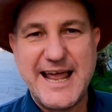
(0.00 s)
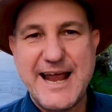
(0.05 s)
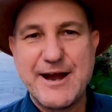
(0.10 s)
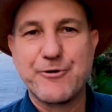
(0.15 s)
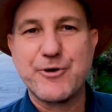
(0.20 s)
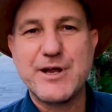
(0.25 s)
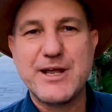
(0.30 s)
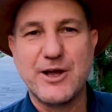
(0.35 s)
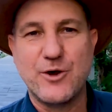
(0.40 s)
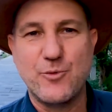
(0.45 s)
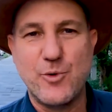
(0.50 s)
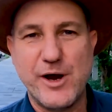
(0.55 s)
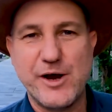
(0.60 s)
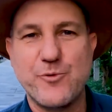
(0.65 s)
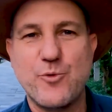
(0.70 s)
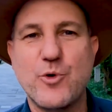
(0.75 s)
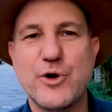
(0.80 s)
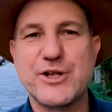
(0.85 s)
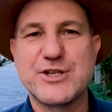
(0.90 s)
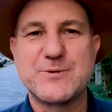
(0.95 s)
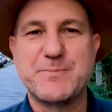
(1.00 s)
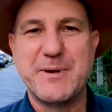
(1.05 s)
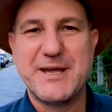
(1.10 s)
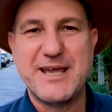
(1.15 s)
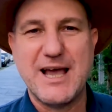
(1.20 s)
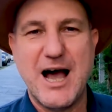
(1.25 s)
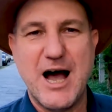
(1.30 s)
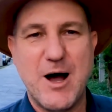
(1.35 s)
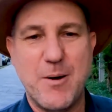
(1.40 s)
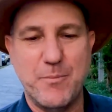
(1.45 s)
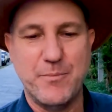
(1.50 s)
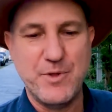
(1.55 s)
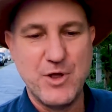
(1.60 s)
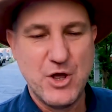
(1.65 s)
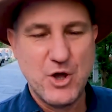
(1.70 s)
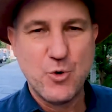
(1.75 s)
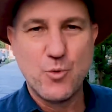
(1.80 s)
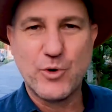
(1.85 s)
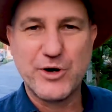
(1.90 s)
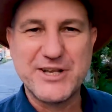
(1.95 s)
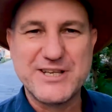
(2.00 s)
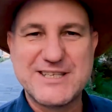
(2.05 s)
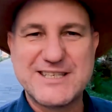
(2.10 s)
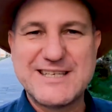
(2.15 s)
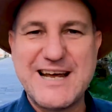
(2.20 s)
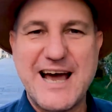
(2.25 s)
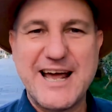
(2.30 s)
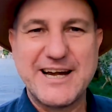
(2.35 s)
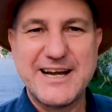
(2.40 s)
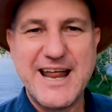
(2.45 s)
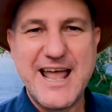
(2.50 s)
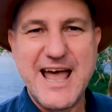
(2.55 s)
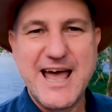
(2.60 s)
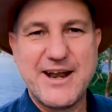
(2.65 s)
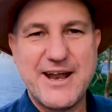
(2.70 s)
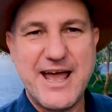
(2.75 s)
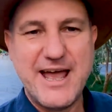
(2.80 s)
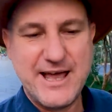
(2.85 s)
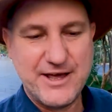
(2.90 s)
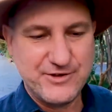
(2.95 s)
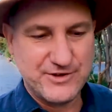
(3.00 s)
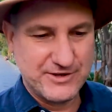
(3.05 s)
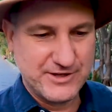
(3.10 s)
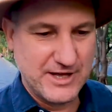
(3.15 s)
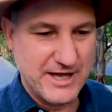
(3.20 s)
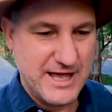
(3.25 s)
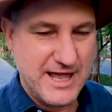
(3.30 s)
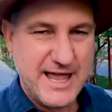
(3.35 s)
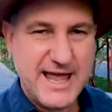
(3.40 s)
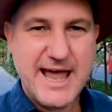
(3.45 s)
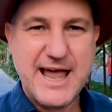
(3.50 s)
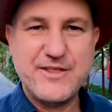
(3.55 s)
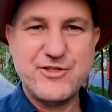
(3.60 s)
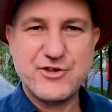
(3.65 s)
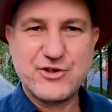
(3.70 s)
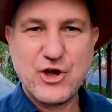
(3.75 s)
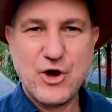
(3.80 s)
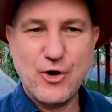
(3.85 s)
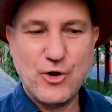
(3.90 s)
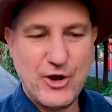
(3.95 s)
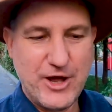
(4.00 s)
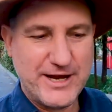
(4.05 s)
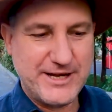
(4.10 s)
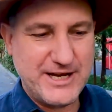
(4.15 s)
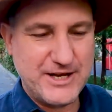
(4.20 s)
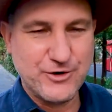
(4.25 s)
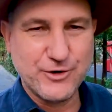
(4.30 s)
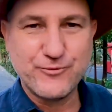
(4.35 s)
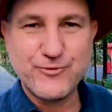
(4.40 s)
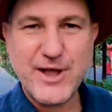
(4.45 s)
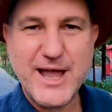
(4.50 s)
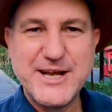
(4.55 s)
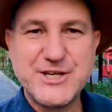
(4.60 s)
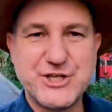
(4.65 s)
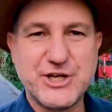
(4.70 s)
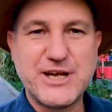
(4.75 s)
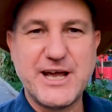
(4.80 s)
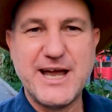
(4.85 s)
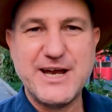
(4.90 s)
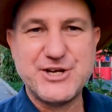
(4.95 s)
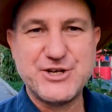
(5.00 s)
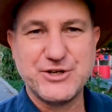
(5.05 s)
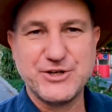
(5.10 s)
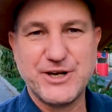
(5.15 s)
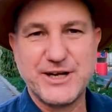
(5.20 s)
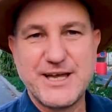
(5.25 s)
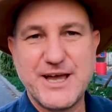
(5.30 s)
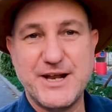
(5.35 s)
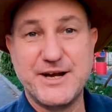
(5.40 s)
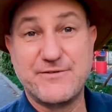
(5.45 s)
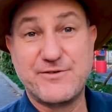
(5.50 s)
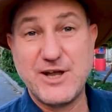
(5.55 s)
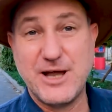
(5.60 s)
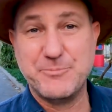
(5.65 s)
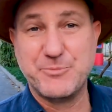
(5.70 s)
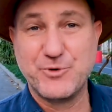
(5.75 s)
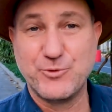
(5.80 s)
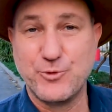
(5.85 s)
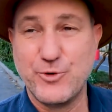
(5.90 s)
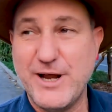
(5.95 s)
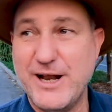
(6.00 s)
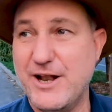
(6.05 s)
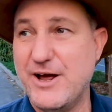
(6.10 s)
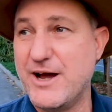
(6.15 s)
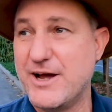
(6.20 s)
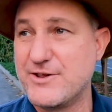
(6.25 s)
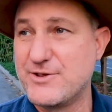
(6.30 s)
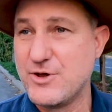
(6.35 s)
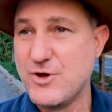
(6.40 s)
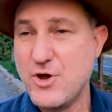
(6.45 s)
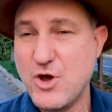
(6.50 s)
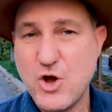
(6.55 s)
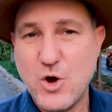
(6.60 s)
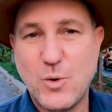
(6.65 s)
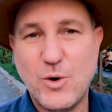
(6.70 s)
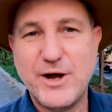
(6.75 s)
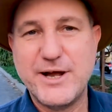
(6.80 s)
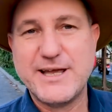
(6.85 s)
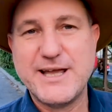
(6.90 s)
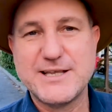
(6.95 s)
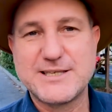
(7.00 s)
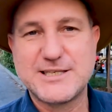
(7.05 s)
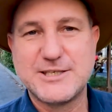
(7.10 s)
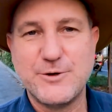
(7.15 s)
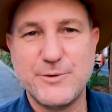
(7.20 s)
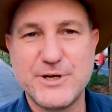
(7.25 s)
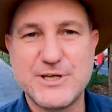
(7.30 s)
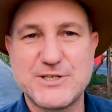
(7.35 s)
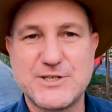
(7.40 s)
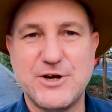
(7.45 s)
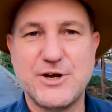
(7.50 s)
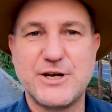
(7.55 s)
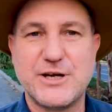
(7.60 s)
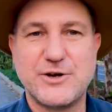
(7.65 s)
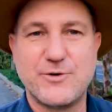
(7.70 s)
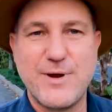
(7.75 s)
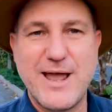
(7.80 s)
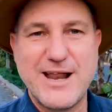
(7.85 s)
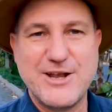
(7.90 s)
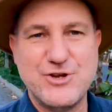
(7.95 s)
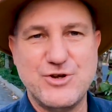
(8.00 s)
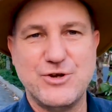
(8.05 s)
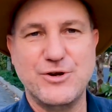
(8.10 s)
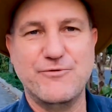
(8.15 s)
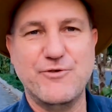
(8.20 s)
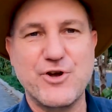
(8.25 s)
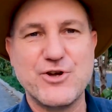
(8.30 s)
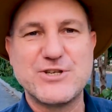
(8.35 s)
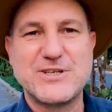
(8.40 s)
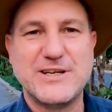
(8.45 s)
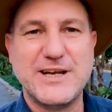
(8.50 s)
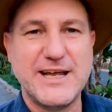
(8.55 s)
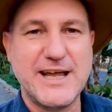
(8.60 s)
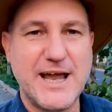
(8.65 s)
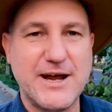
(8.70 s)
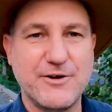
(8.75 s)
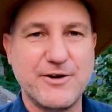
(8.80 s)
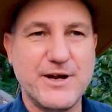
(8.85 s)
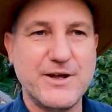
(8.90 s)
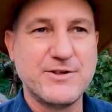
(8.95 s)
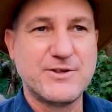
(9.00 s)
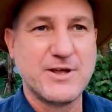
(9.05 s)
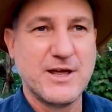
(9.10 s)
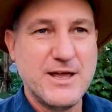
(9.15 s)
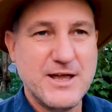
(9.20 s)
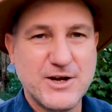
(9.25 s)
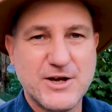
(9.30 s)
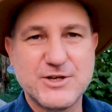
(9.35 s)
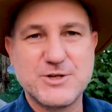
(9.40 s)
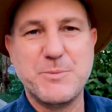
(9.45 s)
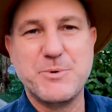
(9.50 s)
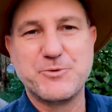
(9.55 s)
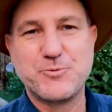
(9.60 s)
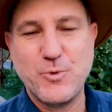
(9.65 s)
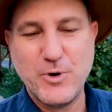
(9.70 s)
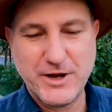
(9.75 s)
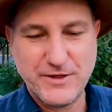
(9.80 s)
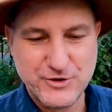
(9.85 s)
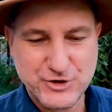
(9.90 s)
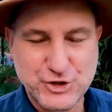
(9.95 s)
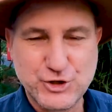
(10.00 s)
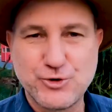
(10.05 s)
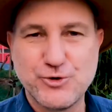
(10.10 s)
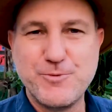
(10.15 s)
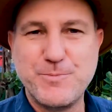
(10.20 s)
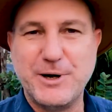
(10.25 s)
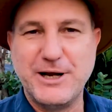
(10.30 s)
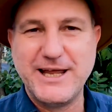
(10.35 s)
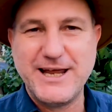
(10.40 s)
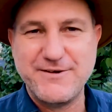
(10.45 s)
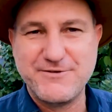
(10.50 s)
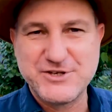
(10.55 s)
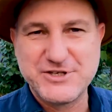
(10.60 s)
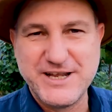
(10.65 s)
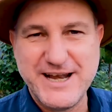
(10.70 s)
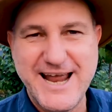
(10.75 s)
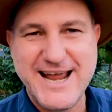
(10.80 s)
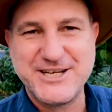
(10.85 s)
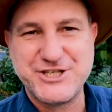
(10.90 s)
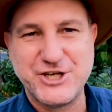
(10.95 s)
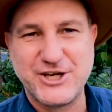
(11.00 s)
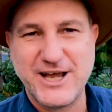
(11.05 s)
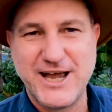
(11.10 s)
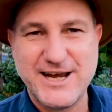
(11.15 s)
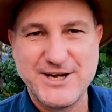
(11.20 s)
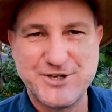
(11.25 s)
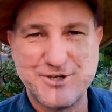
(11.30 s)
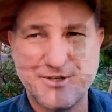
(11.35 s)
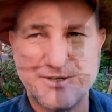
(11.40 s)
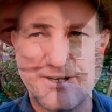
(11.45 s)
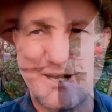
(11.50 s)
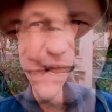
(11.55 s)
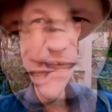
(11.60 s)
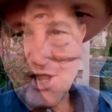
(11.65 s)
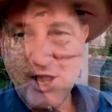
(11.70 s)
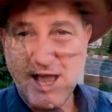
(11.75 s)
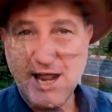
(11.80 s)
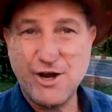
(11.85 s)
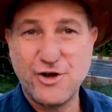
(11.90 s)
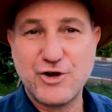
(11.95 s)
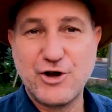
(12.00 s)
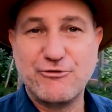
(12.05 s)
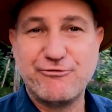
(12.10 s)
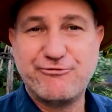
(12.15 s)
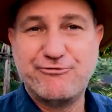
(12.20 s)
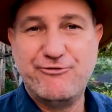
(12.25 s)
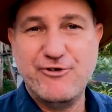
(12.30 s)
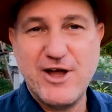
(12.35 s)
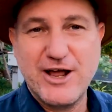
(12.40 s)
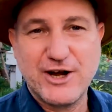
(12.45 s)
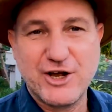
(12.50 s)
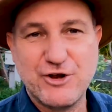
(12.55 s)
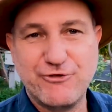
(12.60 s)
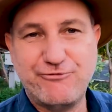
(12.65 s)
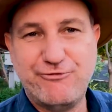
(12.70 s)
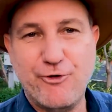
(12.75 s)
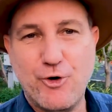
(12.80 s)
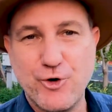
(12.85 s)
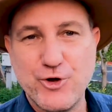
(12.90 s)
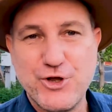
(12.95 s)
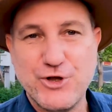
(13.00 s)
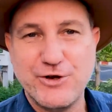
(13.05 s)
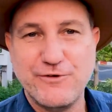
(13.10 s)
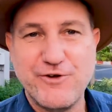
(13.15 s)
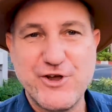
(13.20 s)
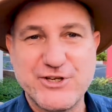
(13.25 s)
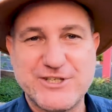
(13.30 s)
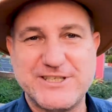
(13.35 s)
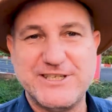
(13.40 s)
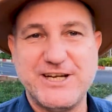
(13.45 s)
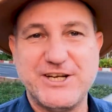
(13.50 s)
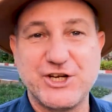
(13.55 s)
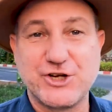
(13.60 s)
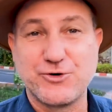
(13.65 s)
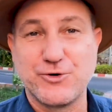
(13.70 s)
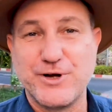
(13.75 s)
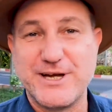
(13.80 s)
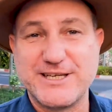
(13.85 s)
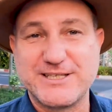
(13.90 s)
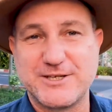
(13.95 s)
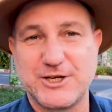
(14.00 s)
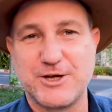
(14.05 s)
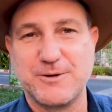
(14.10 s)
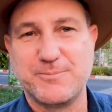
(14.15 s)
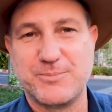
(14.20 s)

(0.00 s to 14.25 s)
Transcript: area, what it's become, what it started out as, and this whole idea of education. I kind of come to realise why I get so excited around university areas, because I'm one of the true believers in education, and I got 4 university degrees to